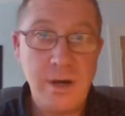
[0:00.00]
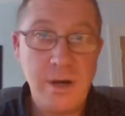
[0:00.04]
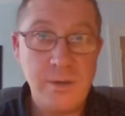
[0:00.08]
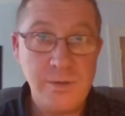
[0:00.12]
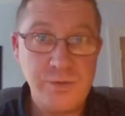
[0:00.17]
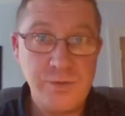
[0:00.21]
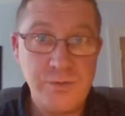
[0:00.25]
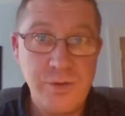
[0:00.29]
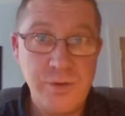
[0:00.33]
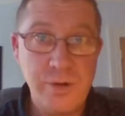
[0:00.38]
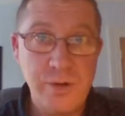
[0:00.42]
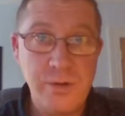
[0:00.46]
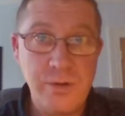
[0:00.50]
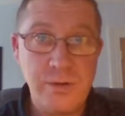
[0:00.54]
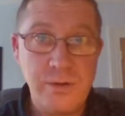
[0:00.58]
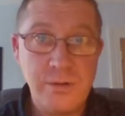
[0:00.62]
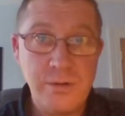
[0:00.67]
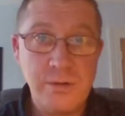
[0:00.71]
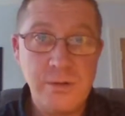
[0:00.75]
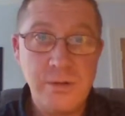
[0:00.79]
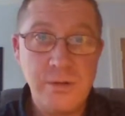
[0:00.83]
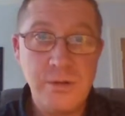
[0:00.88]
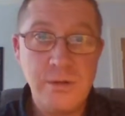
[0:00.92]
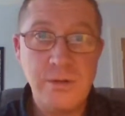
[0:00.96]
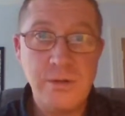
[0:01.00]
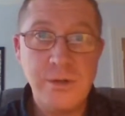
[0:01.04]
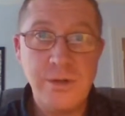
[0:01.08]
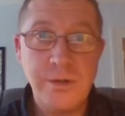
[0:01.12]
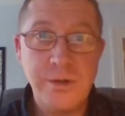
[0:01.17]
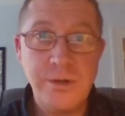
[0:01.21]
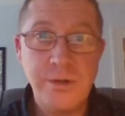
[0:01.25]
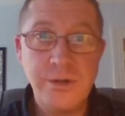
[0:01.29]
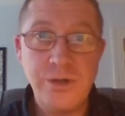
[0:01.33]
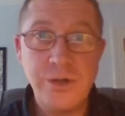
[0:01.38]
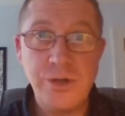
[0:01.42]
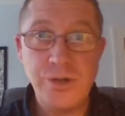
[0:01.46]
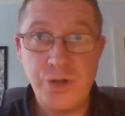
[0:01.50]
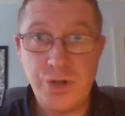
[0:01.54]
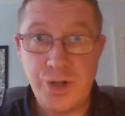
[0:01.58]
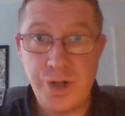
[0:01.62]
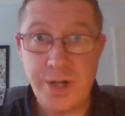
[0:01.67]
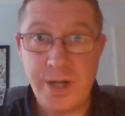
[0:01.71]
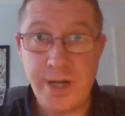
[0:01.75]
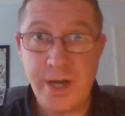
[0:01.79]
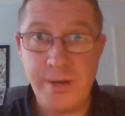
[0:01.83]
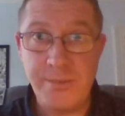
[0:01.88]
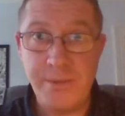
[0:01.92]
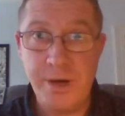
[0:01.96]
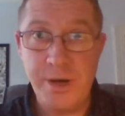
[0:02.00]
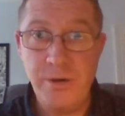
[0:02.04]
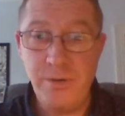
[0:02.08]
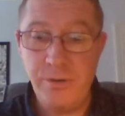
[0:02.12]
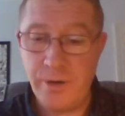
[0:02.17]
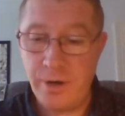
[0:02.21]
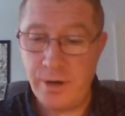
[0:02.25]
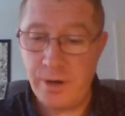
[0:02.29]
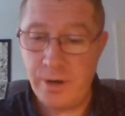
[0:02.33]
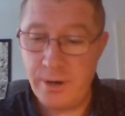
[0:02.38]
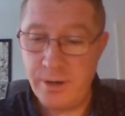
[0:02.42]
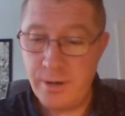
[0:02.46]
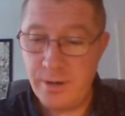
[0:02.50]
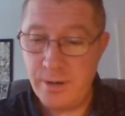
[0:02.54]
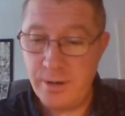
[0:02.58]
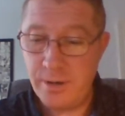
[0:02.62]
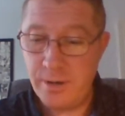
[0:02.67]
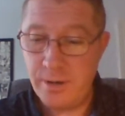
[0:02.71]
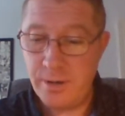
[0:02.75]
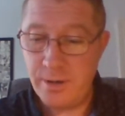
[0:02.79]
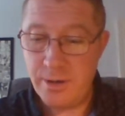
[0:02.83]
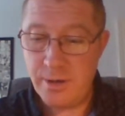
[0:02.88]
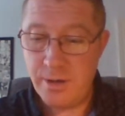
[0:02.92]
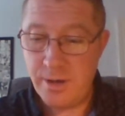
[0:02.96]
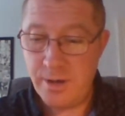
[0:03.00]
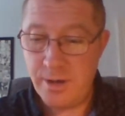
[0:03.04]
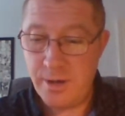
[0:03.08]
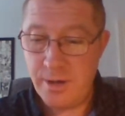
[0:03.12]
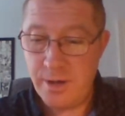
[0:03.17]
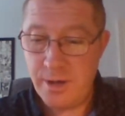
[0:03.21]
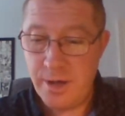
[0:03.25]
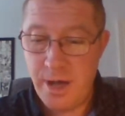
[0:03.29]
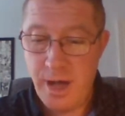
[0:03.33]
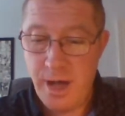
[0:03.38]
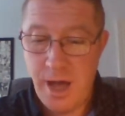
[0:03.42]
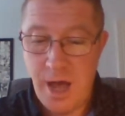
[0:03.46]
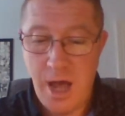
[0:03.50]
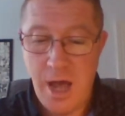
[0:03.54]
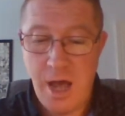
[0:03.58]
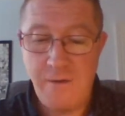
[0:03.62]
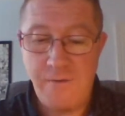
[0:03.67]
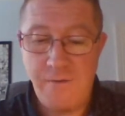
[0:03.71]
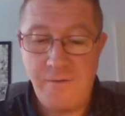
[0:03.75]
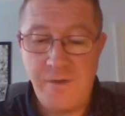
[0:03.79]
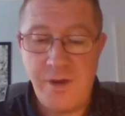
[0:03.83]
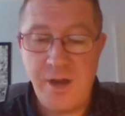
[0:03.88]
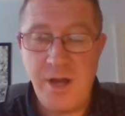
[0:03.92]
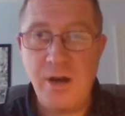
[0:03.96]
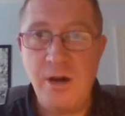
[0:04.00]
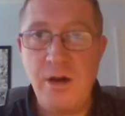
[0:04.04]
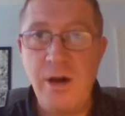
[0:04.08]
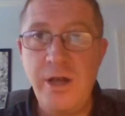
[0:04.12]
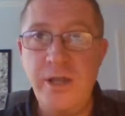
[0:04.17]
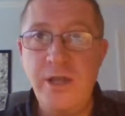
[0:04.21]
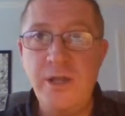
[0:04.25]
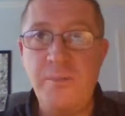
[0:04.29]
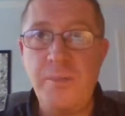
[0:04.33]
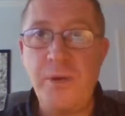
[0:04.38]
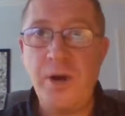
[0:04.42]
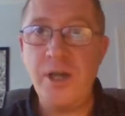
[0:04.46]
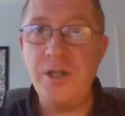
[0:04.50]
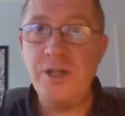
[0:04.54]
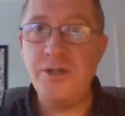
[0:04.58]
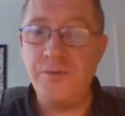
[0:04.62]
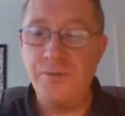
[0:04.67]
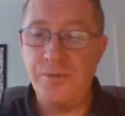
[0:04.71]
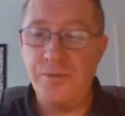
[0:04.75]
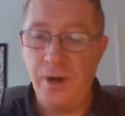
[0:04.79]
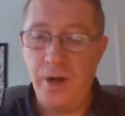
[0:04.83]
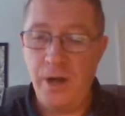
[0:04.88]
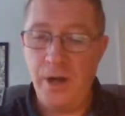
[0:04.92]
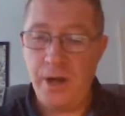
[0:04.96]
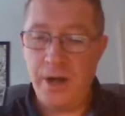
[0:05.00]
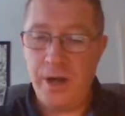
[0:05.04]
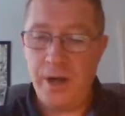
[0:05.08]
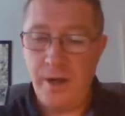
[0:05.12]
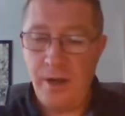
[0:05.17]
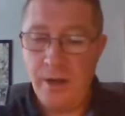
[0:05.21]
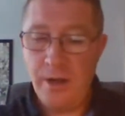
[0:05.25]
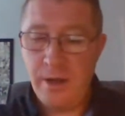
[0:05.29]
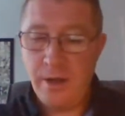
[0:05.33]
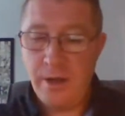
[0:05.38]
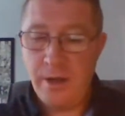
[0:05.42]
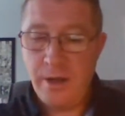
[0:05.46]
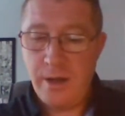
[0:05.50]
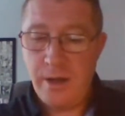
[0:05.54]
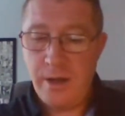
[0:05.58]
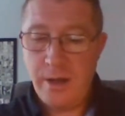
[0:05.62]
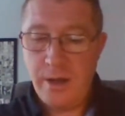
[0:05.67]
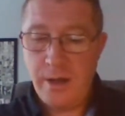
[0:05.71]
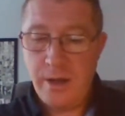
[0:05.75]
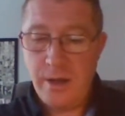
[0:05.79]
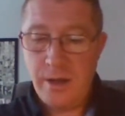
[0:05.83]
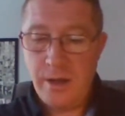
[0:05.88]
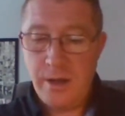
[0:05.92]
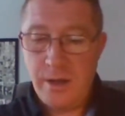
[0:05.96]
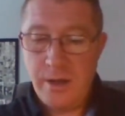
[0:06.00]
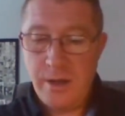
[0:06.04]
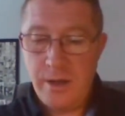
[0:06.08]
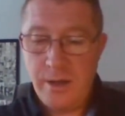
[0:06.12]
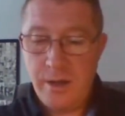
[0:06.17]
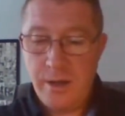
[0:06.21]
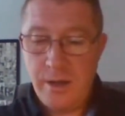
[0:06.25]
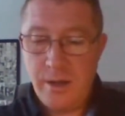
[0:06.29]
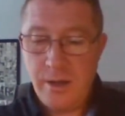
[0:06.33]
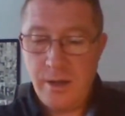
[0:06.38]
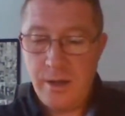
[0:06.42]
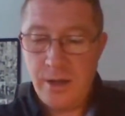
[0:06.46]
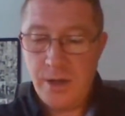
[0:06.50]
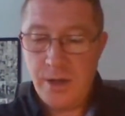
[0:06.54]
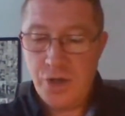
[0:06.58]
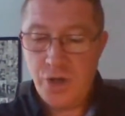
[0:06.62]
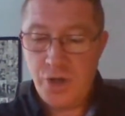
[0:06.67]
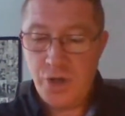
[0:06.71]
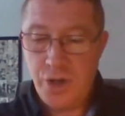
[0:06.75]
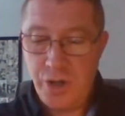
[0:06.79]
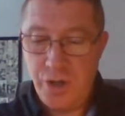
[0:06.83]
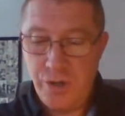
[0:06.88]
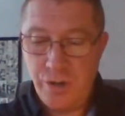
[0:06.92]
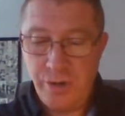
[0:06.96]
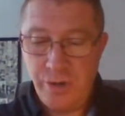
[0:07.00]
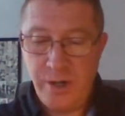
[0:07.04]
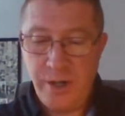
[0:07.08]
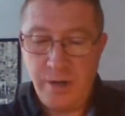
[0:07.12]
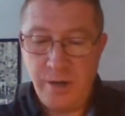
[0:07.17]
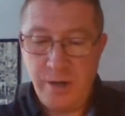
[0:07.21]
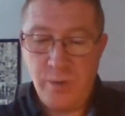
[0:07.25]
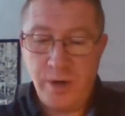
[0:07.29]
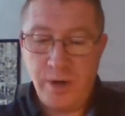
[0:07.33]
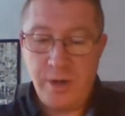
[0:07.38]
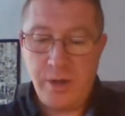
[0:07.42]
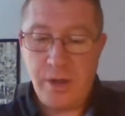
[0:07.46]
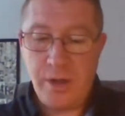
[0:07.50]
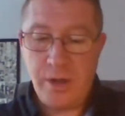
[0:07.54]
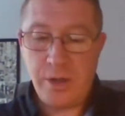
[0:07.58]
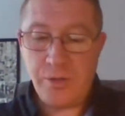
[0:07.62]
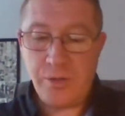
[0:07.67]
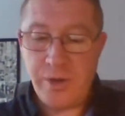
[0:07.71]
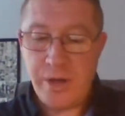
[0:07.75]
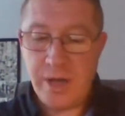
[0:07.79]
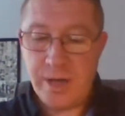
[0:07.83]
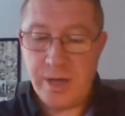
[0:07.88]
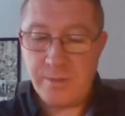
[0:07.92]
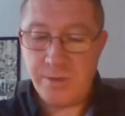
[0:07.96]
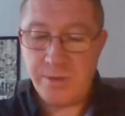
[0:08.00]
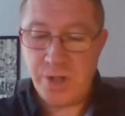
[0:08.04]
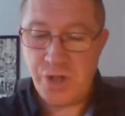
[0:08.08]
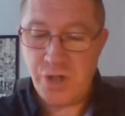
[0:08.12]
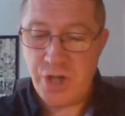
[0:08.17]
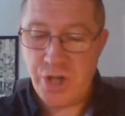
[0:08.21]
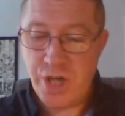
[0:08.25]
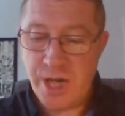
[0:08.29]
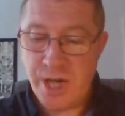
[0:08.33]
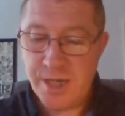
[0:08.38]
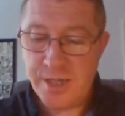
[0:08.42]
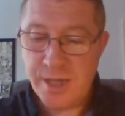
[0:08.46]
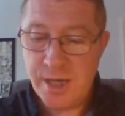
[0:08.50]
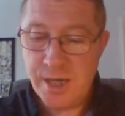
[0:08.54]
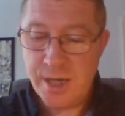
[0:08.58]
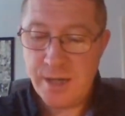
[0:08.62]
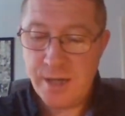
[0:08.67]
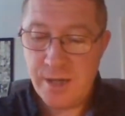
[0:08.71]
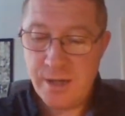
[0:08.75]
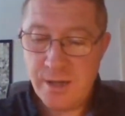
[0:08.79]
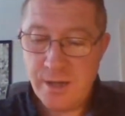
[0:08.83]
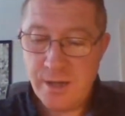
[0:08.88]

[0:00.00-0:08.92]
I was wrong. She came over. Every eye in the place followed her. She nodded at one of the 3 empty chairs.